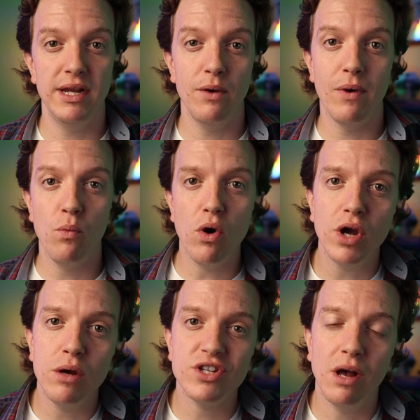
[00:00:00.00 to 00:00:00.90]
meaning when
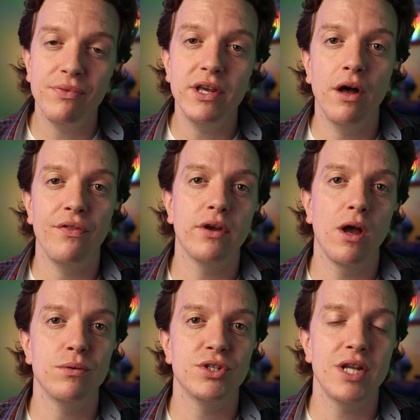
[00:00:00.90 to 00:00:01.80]
one goes up, the other
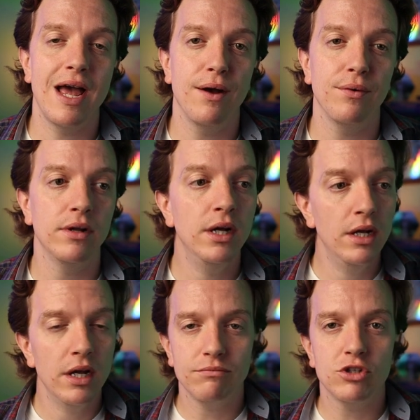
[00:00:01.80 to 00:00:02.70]
goes down.
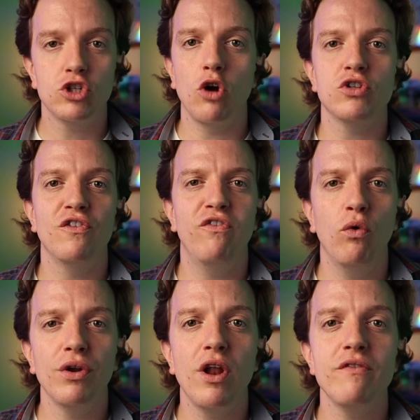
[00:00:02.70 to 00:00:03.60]
Stocks have
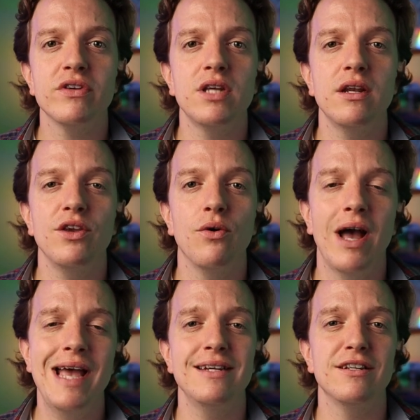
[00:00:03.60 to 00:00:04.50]
fallen over, sending
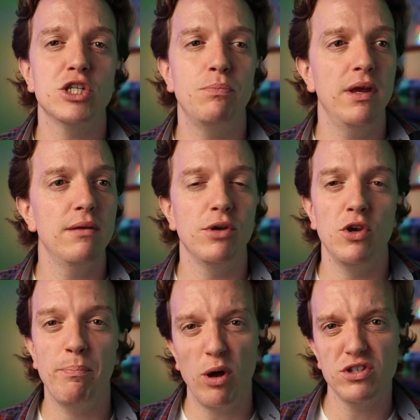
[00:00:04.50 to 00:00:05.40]
your head in a spin, but
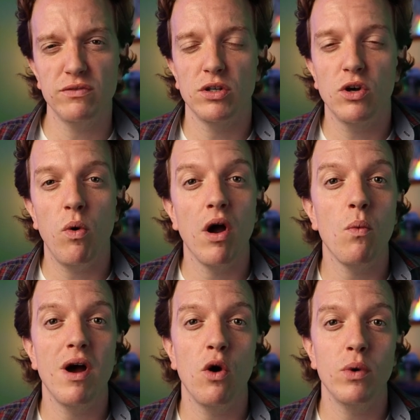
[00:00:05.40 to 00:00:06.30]
your bonds have done
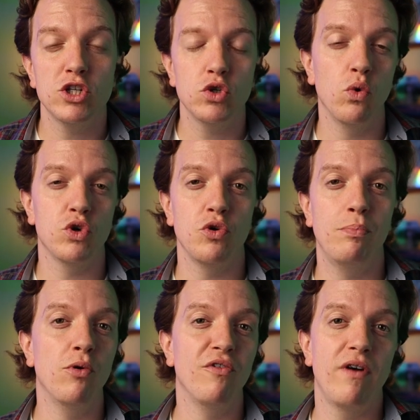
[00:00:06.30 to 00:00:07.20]
quite well, which talks your
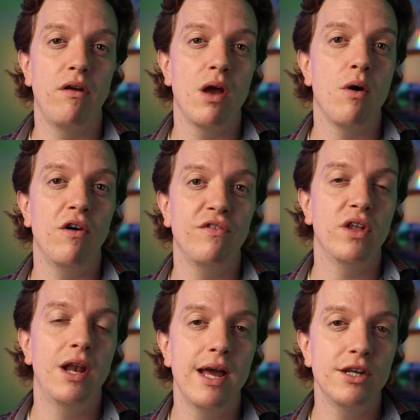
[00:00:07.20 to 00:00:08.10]
portfolio off
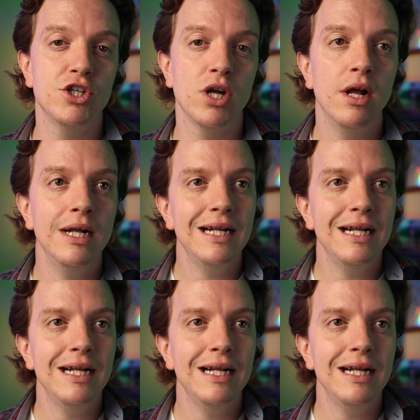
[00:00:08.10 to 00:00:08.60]
the ledge.